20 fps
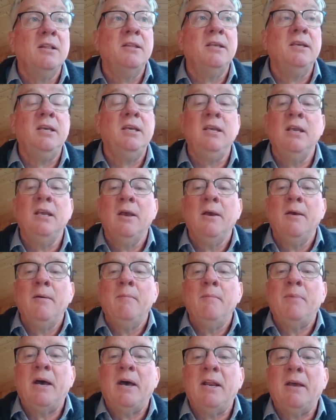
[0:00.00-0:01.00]
the
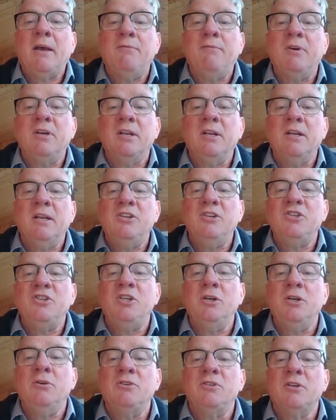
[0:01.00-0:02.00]
Pan African
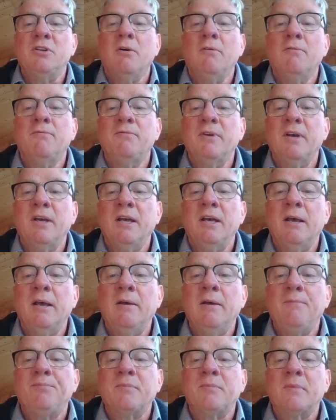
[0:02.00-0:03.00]
Institutes of uh,
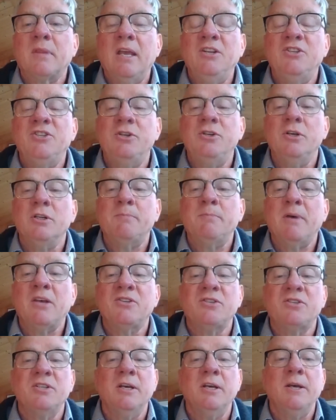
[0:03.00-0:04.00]
Institutes
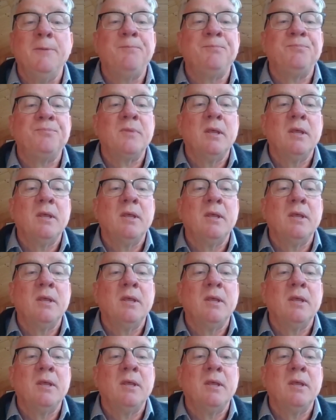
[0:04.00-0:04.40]
Pasteur.